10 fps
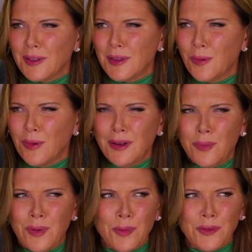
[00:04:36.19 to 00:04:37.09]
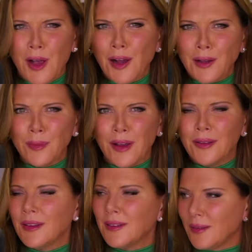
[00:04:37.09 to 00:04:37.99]
He's like, what are you people talking about?
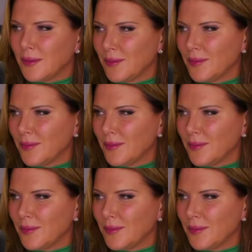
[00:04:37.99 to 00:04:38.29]
Listen.